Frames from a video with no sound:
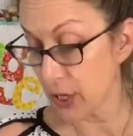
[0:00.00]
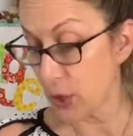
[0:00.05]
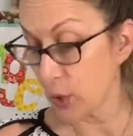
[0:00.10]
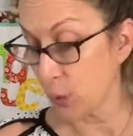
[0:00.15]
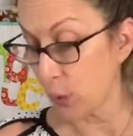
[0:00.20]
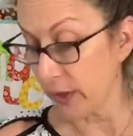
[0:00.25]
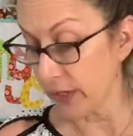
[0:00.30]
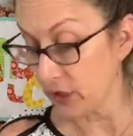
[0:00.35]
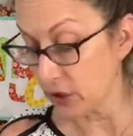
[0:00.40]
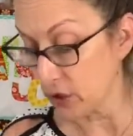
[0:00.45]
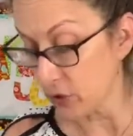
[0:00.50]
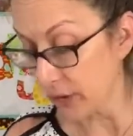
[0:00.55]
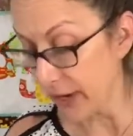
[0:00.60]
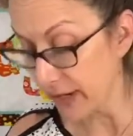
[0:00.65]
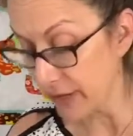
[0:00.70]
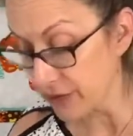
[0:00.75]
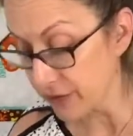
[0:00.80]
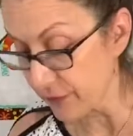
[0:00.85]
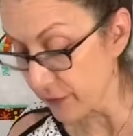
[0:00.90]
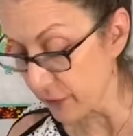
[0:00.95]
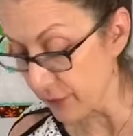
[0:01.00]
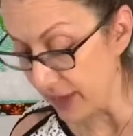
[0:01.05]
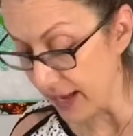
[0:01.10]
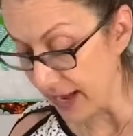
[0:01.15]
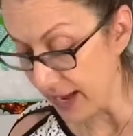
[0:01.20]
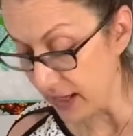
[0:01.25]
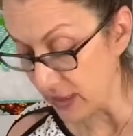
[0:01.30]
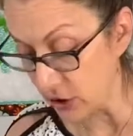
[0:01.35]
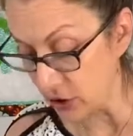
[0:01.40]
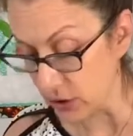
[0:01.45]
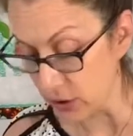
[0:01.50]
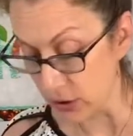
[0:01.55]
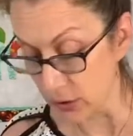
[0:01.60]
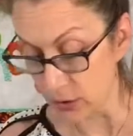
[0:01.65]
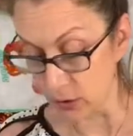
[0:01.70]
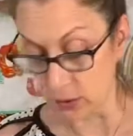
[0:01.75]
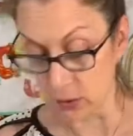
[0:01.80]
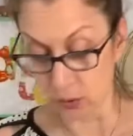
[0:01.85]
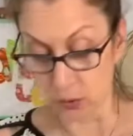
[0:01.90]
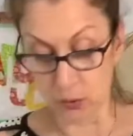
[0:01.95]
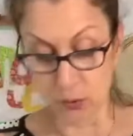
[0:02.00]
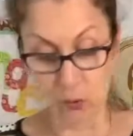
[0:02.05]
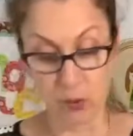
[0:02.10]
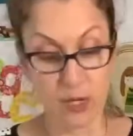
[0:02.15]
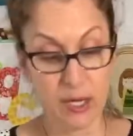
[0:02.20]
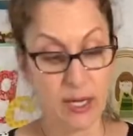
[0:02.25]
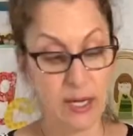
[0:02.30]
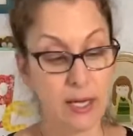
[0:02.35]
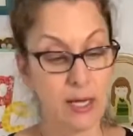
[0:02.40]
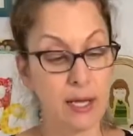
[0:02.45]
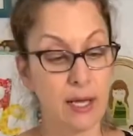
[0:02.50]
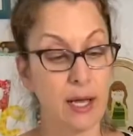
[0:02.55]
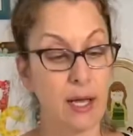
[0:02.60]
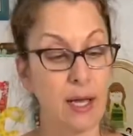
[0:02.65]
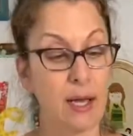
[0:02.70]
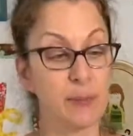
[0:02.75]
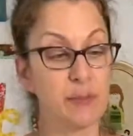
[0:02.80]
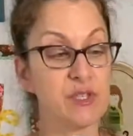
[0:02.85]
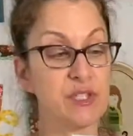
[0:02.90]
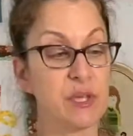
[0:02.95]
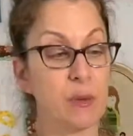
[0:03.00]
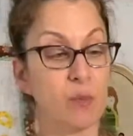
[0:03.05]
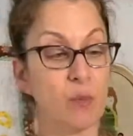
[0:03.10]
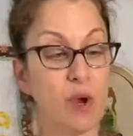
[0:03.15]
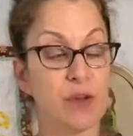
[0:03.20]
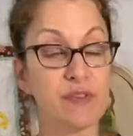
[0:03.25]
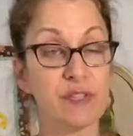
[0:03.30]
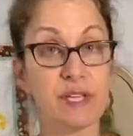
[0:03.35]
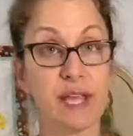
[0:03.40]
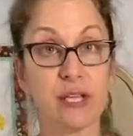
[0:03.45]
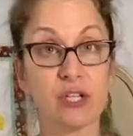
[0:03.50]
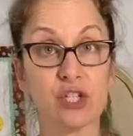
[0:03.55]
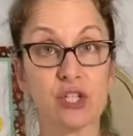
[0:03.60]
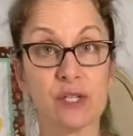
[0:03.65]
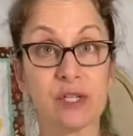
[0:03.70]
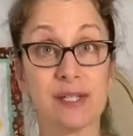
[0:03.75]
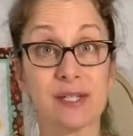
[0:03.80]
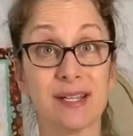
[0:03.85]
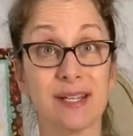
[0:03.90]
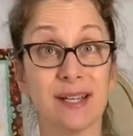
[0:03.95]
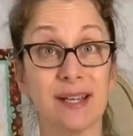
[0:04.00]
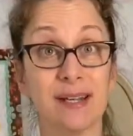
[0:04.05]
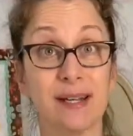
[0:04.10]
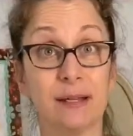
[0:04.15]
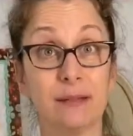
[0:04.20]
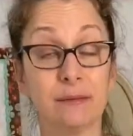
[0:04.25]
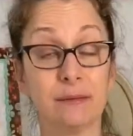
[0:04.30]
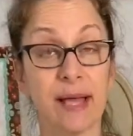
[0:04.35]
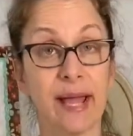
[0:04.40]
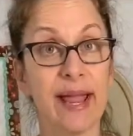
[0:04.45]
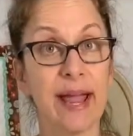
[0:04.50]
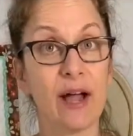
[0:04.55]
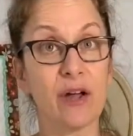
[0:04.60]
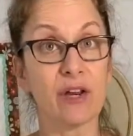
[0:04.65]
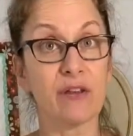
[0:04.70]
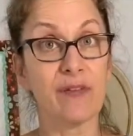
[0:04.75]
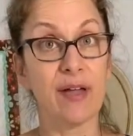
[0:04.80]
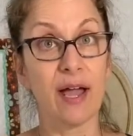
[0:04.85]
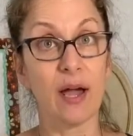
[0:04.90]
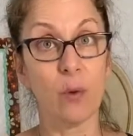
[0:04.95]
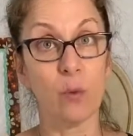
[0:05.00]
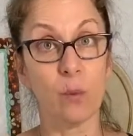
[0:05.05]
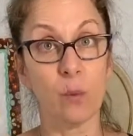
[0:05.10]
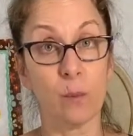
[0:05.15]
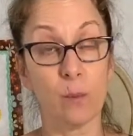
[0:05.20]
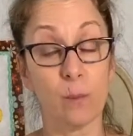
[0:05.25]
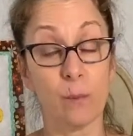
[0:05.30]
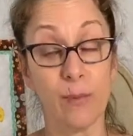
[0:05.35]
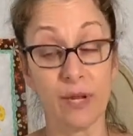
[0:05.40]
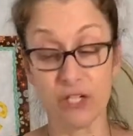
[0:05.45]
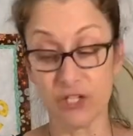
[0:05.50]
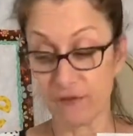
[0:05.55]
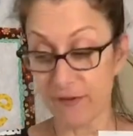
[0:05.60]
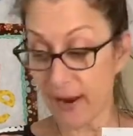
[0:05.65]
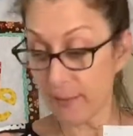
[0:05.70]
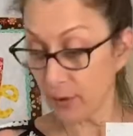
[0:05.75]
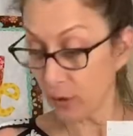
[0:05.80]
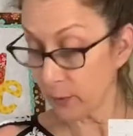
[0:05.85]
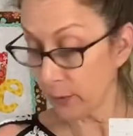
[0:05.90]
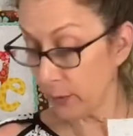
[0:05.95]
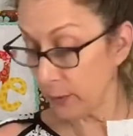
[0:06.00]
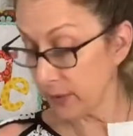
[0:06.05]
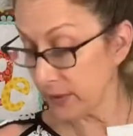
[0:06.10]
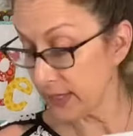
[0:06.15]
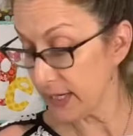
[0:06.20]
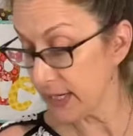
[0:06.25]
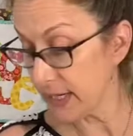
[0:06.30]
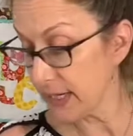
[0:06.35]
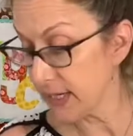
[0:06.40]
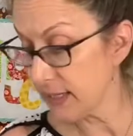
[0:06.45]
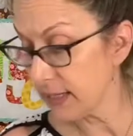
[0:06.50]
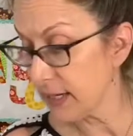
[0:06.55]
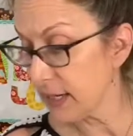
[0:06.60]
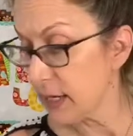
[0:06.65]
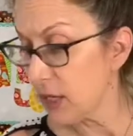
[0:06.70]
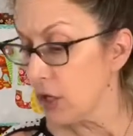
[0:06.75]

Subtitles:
We transfer that to some rough sketches to get a layout of how much fabric we would need.